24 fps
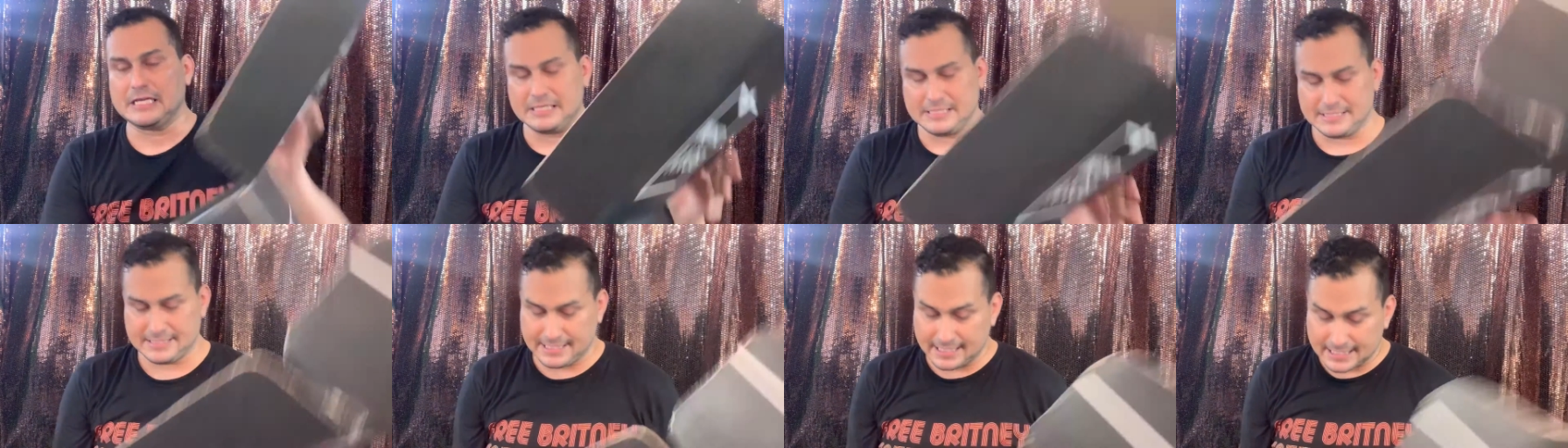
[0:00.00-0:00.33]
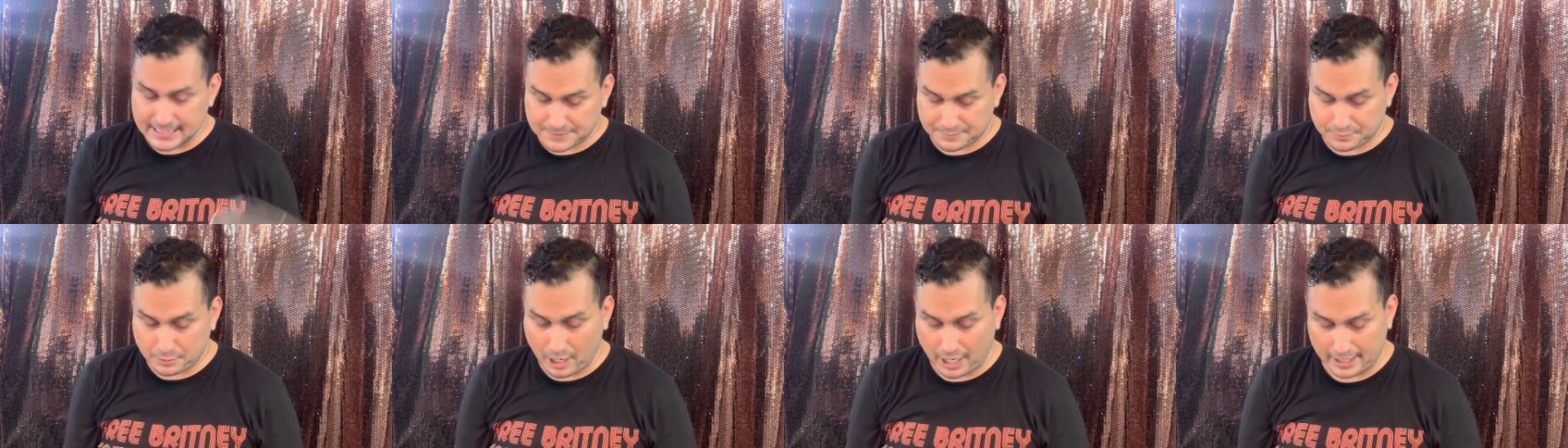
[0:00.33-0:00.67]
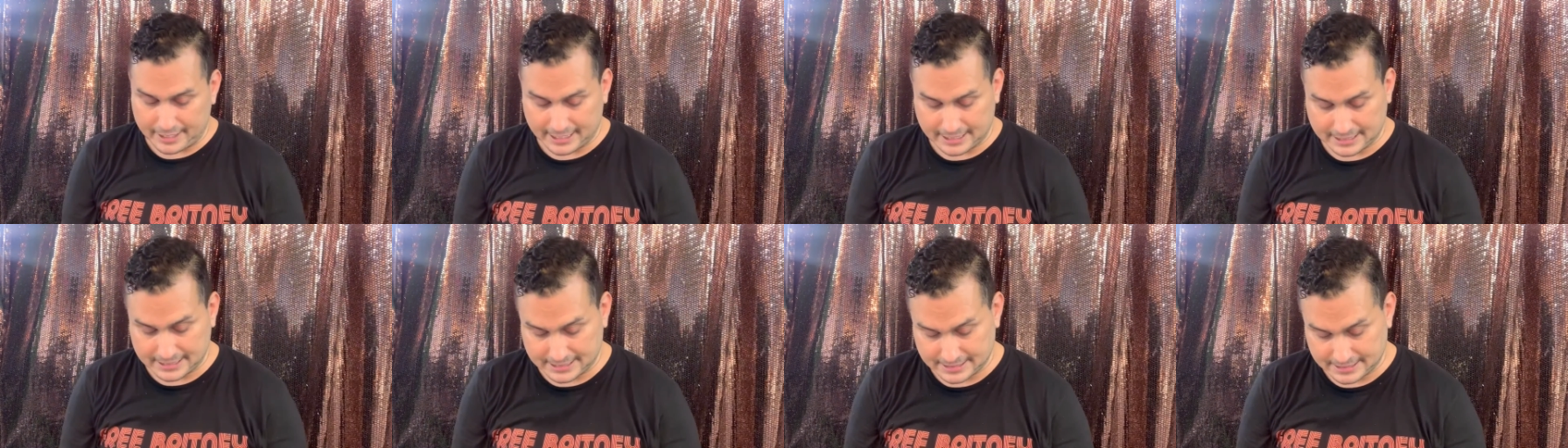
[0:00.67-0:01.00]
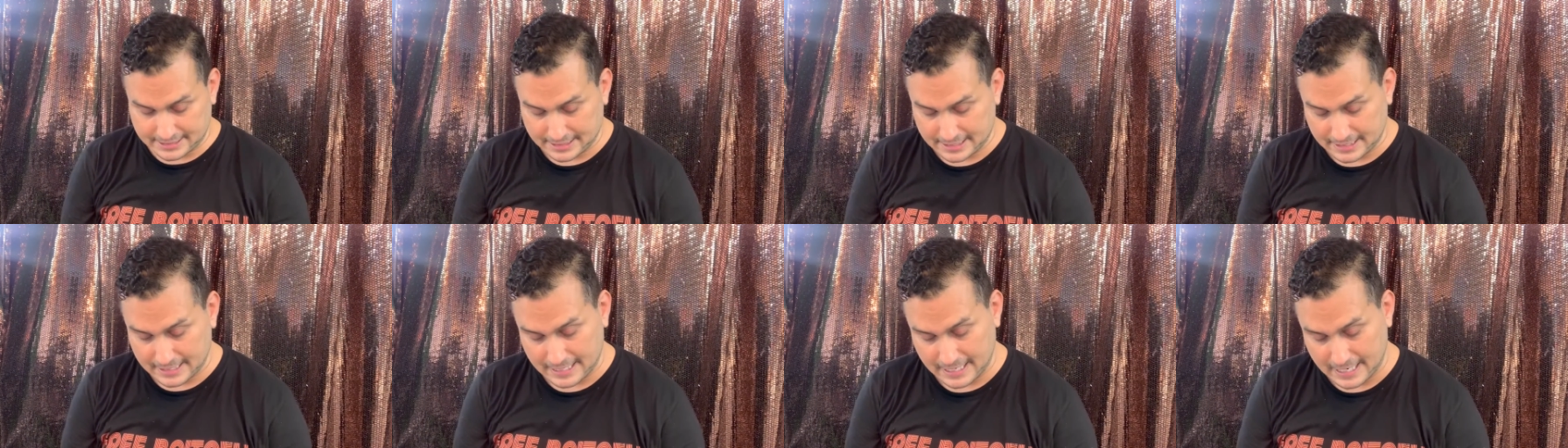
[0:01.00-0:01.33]
6
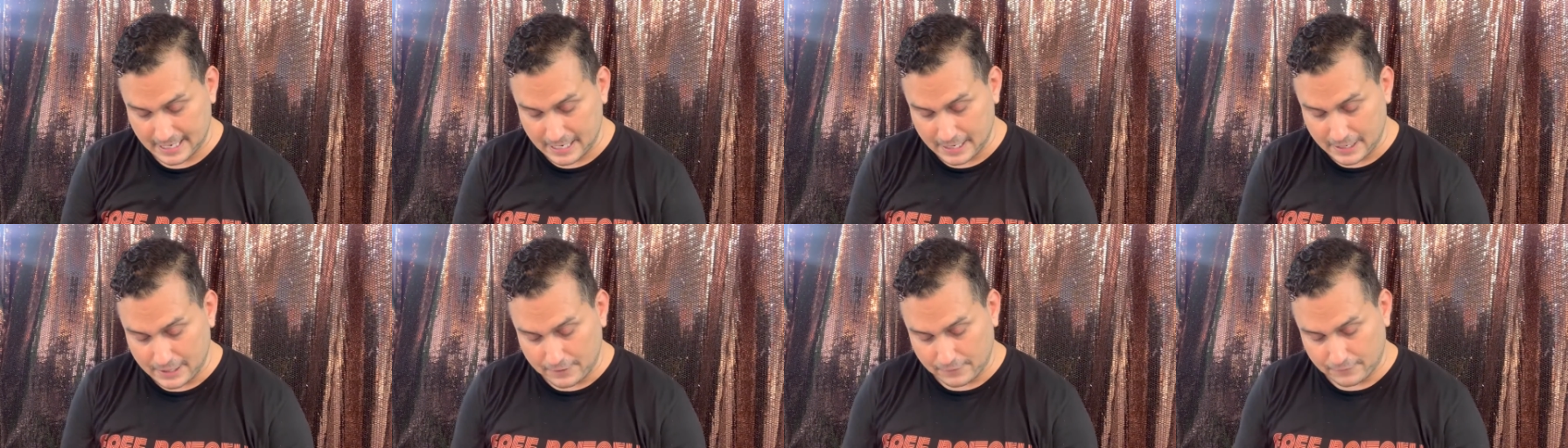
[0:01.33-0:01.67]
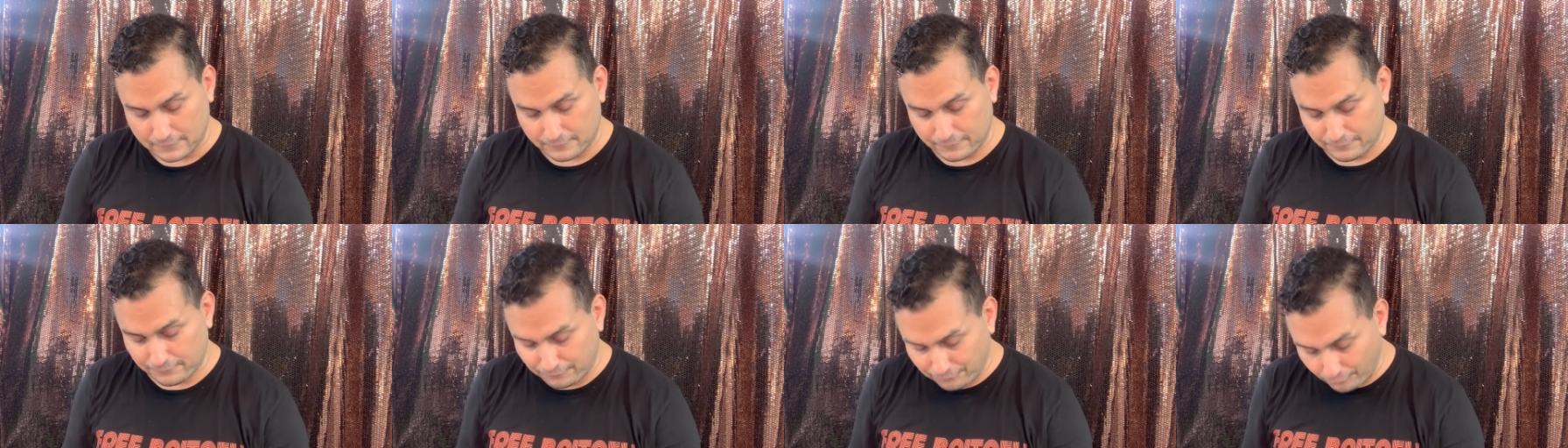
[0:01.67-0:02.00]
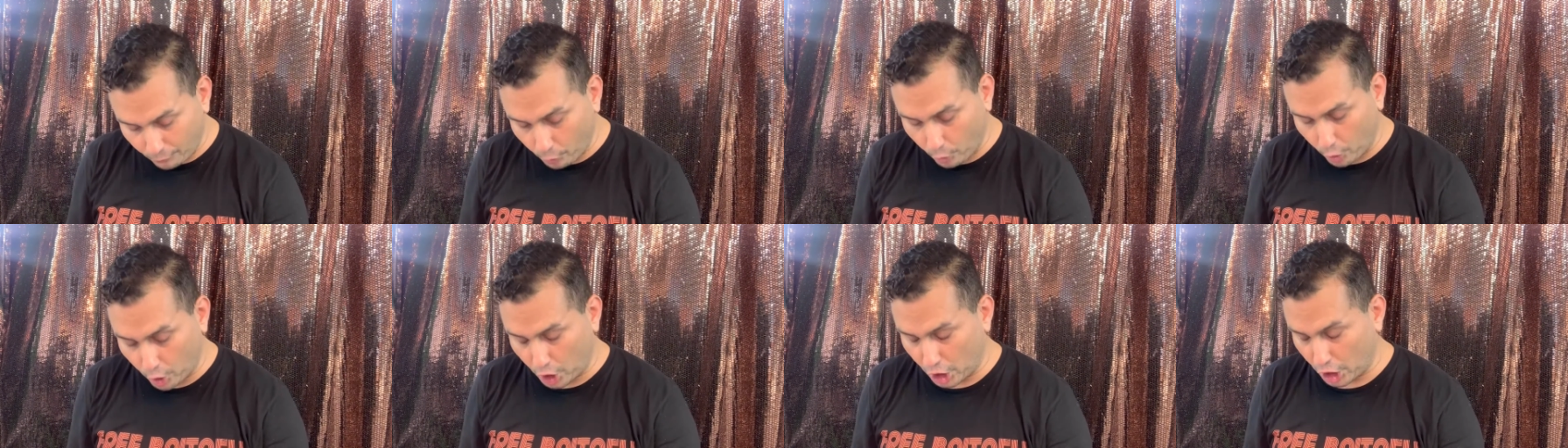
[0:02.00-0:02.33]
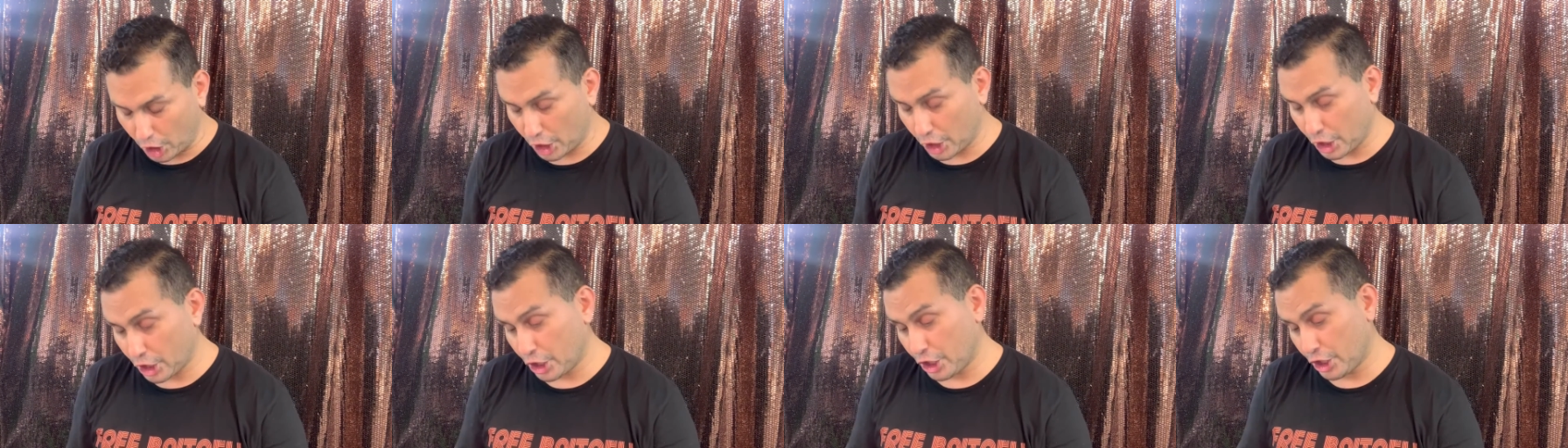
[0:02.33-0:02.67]
products
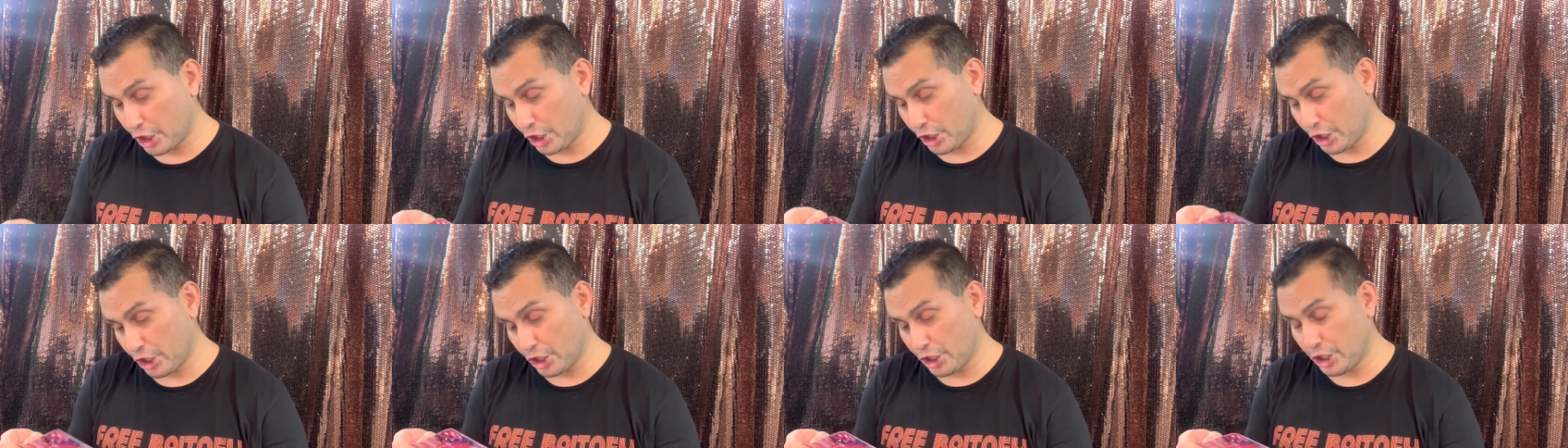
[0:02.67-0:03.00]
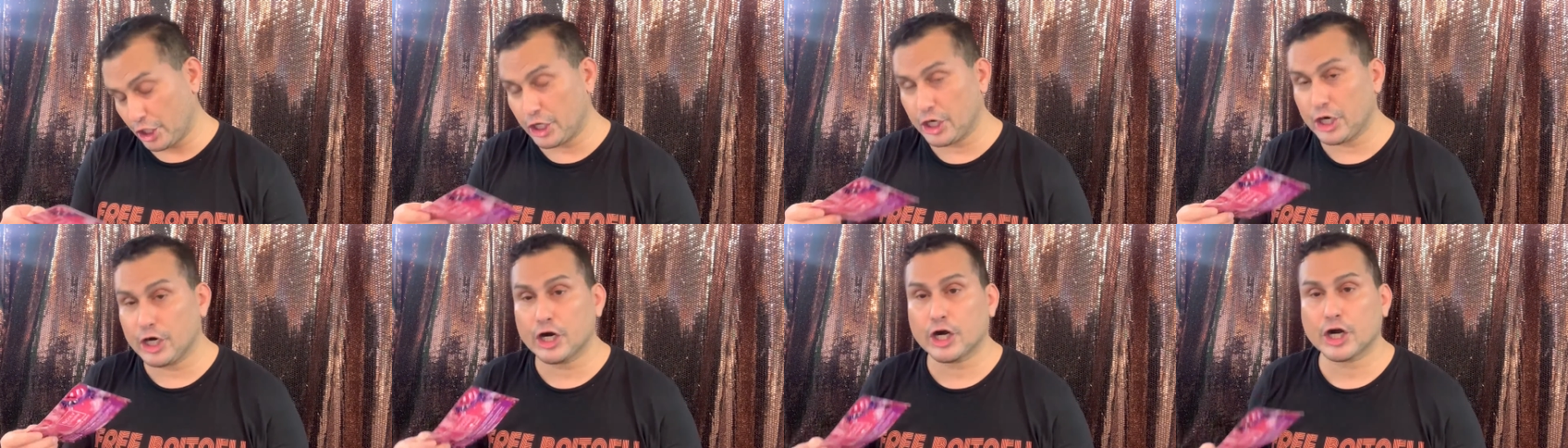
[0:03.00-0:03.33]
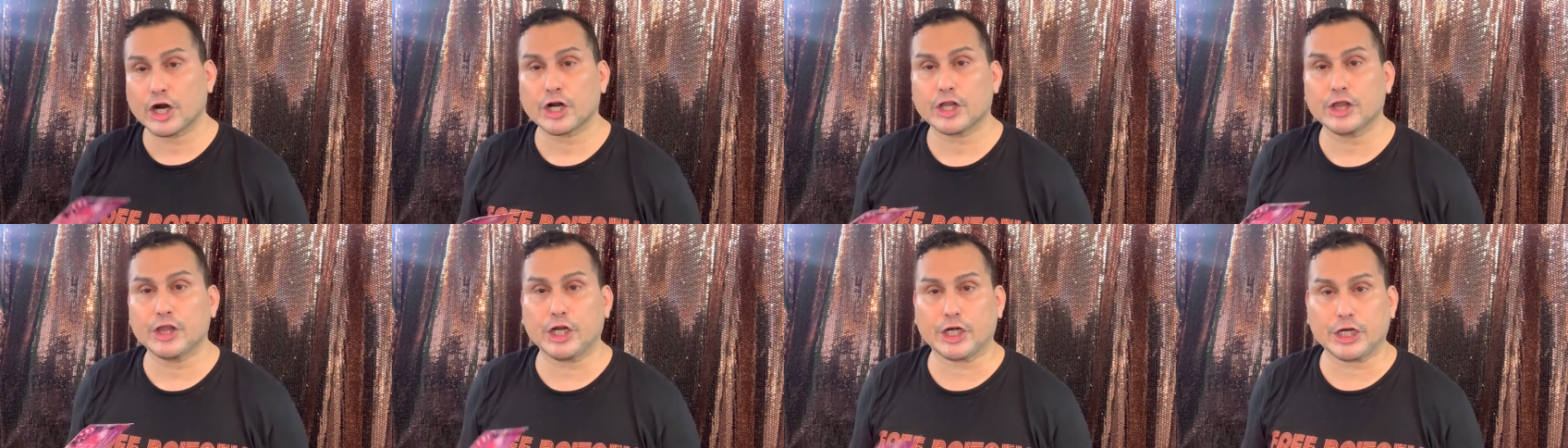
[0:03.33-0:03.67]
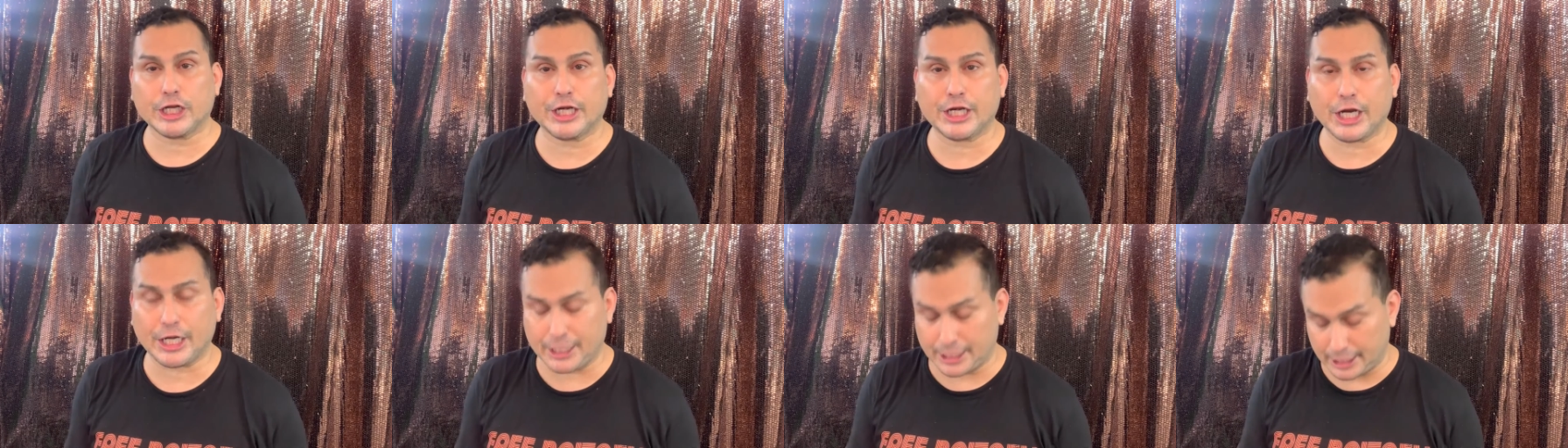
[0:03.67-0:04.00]
for
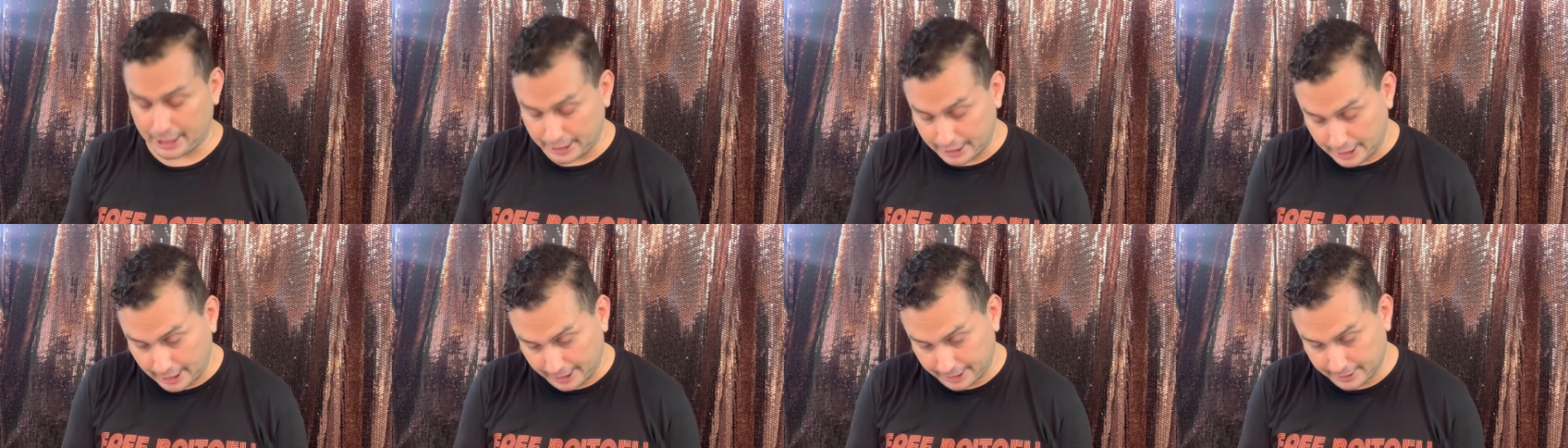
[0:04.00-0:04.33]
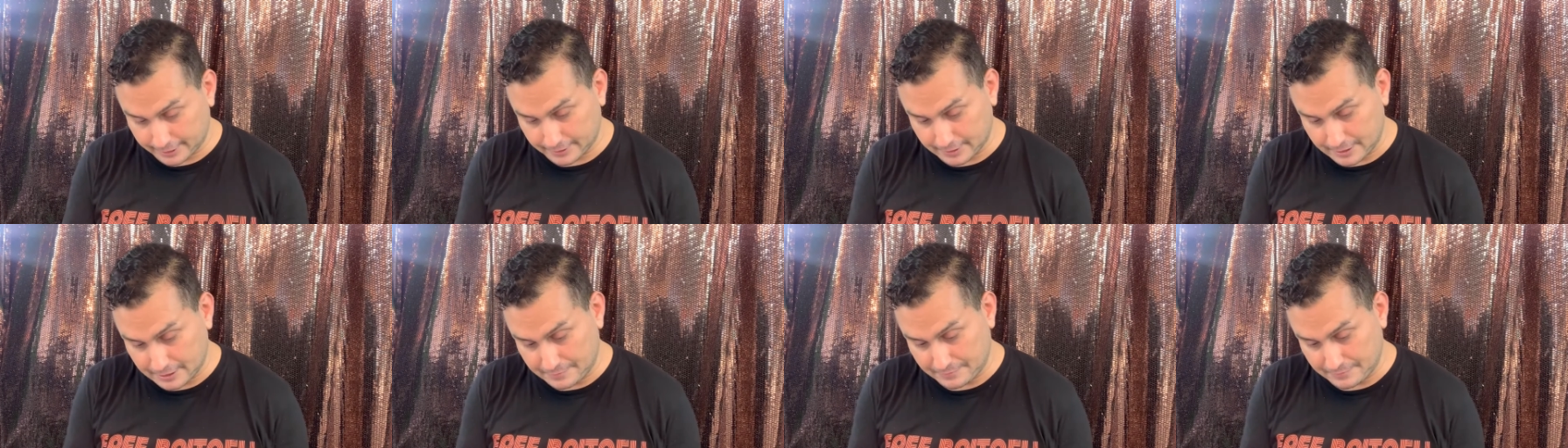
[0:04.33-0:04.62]
$39.99.